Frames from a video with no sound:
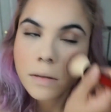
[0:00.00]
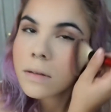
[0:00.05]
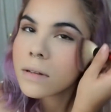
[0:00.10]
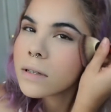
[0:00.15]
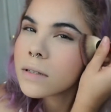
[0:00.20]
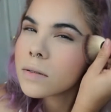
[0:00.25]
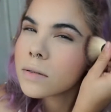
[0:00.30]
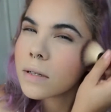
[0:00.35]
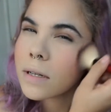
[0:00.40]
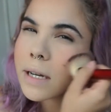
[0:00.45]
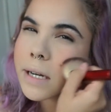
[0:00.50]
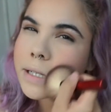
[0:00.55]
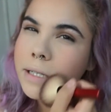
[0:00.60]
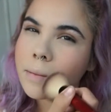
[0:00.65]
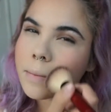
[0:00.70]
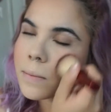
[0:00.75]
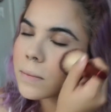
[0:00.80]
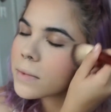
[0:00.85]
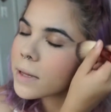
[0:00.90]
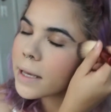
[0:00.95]
This is actually
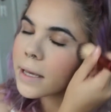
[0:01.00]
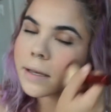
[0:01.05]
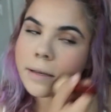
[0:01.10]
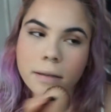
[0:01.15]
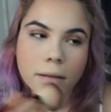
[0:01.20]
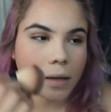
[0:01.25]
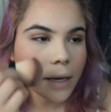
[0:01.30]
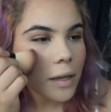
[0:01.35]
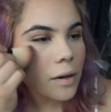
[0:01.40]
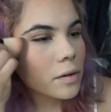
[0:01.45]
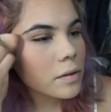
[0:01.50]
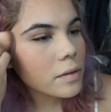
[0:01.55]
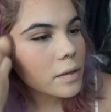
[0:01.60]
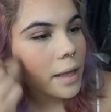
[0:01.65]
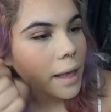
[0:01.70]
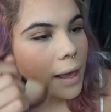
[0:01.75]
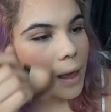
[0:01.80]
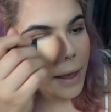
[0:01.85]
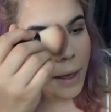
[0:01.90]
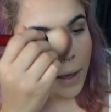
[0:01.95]
like, I don't
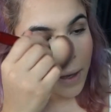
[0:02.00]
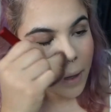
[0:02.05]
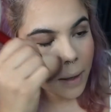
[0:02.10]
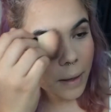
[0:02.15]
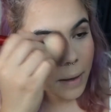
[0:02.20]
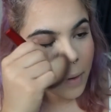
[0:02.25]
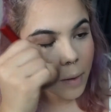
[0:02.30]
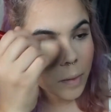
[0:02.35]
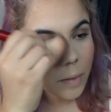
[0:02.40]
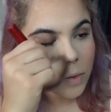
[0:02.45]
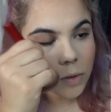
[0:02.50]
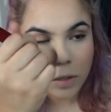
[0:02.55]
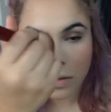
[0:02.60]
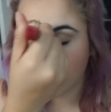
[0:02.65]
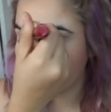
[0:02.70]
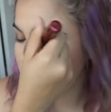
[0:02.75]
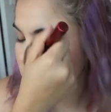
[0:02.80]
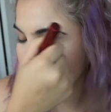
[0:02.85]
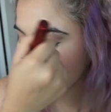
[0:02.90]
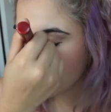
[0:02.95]
like
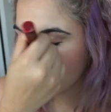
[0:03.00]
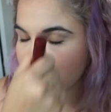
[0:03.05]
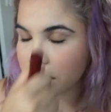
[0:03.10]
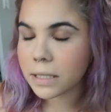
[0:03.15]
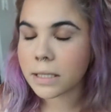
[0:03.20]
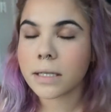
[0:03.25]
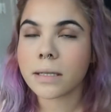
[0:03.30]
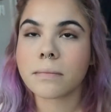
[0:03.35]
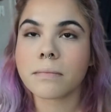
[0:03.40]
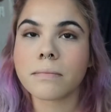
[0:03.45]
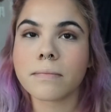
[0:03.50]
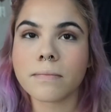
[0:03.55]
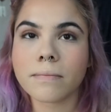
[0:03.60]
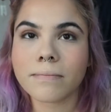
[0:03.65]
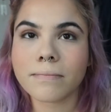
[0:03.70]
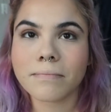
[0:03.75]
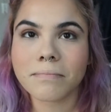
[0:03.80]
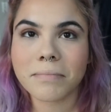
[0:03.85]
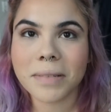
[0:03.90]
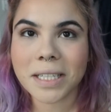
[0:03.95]
super pigmented
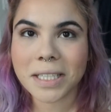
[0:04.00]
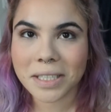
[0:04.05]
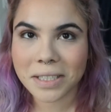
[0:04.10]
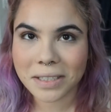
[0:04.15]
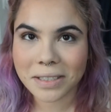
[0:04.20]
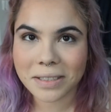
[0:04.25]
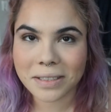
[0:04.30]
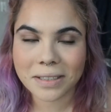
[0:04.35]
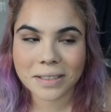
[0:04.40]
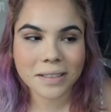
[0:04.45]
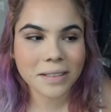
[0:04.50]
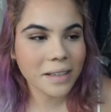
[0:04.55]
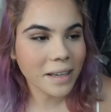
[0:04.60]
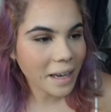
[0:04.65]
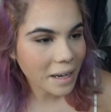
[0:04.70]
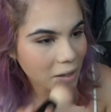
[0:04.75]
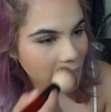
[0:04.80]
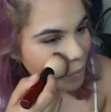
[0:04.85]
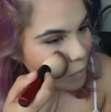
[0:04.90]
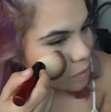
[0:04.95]
blushes.
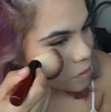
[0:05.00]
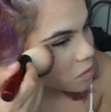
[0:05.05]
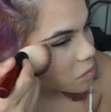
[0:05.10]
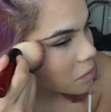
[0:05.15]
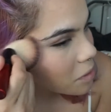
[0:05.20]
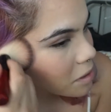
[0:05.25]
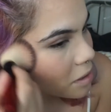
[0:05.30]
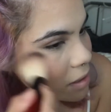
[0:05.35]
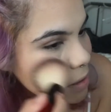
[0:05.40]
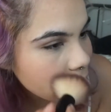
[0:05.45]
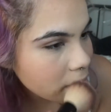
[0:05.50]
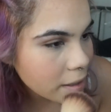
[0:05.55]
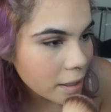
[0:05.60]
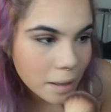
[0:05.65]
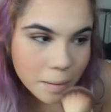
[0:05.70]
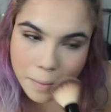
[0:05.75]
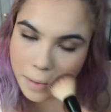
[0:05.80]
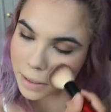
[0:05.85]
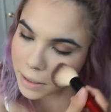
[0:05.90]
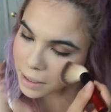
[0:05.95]
I know it's weird to say,
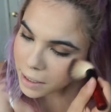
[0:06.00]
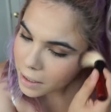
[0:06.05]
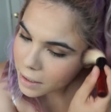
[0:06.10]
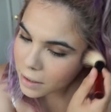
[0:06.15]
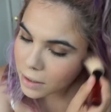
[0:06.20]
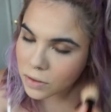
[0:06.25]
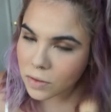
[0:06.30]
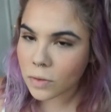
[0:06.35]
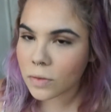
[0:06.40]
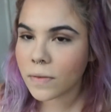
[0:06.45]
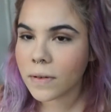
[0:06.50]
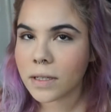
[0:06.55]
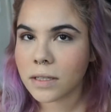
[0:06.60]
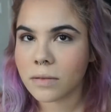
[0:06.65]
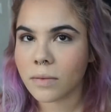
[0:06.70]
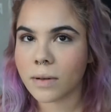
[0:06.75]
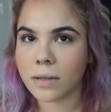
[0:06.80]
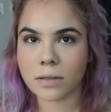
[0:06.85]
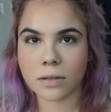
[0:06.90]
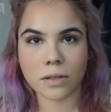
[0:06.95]
but like the Too Faced
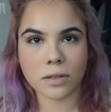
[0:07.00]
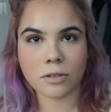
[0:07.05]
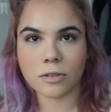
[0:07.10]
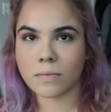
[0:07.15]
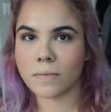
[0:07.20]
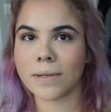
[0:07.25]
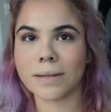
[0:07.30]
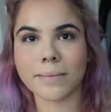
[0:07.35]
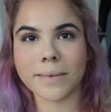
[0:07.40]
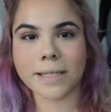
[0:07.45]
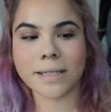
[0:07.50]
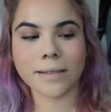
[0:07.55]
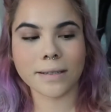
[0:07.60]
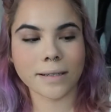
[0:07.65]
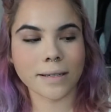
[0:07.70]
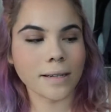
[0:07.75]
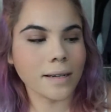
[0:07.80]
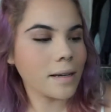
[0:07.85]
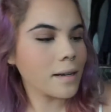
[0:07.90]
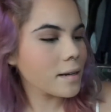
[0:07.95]
ones are too
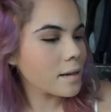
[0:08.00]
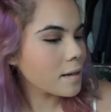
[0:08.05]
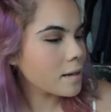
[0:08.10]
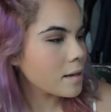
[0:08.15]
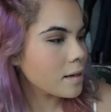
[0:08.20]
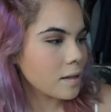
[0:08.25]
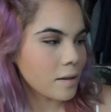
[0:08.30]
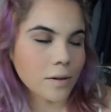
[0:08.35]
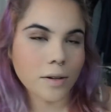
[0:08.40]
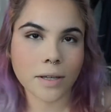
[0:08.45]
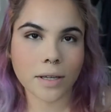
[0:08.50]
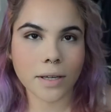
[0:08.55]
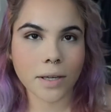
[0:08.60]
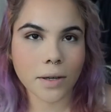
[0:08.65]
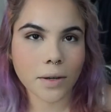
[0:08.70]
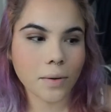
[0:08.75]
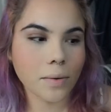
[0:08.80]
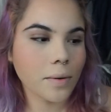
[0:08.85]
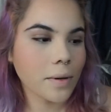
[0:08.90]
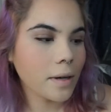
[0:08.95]
pigmented. They're
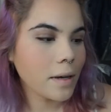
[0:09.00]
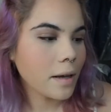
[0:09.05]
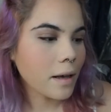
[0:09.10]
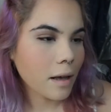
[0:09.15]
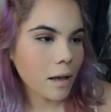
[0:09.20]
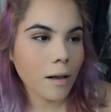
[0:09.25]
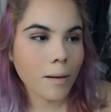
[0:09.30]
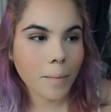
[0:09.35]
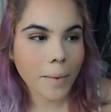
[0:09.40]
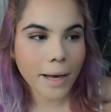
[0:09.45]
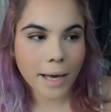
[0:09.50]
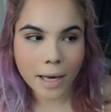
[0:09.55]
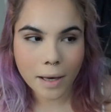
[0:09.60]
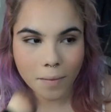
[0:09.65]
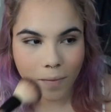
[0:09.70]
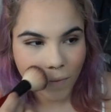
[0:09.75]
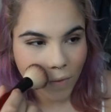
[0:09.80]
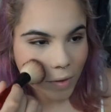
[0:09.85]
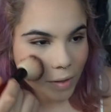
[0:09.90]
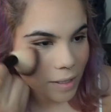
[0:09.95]
cute. I'll buy
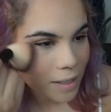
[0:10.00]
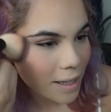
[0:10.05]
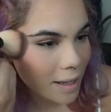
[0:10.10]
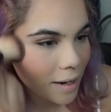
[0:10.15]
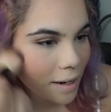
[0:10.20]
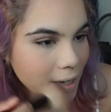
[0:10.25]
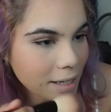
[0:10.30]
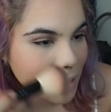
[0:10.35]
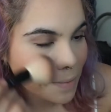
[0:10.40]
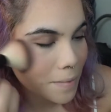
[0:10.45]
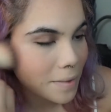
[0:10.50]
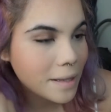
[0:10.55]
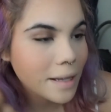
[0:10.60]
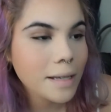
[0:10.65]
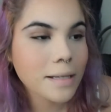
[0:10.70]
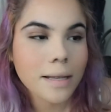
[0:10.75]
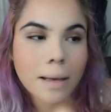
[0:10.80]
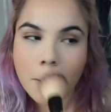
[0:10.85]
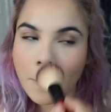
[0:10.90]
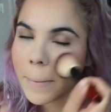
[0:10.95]
them for aesthetics, but
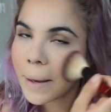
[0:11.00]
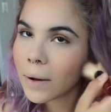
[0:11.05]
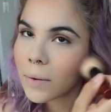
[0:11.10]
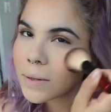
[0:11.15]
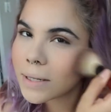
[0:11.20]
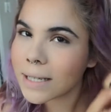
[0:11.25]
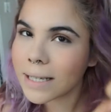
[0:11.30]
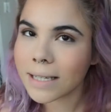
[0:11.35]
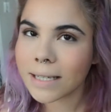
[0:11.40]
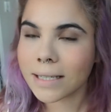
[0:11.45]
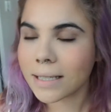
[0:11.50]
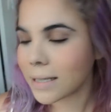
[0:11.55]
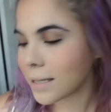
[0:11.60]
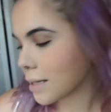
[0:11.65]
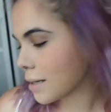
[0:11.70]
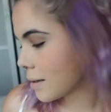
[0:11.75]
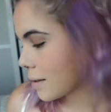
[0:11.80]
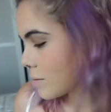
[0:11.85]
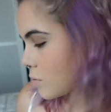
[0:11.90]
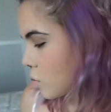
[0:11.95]
that's about it.
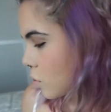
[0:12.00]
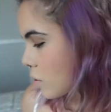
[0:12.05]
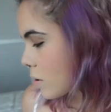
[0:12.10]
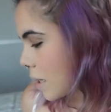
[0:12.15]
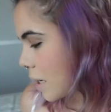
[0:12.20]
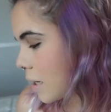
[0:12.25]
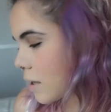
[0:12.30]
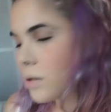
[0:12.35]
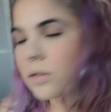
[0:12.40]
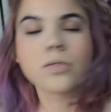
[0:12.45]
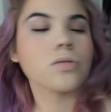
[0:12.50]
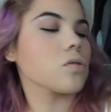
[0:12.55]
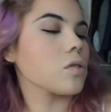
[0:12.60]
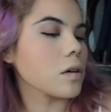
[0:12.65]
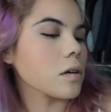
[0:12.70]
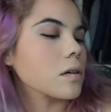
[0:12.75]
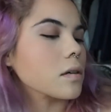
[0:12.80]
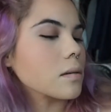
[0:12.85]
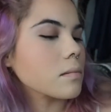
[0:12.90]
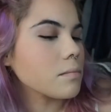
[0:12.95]
Don't like strong